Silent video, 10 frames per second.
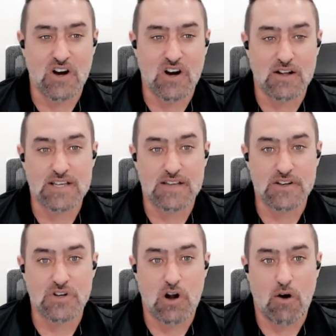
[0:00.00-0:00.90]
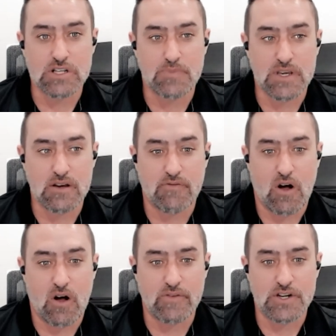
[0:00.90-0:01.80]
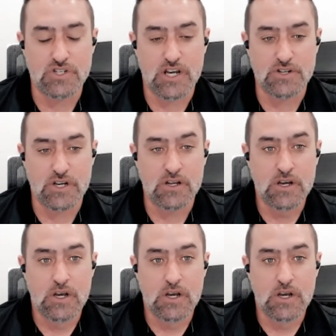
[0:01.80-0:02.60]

content that should always be evolving and changing.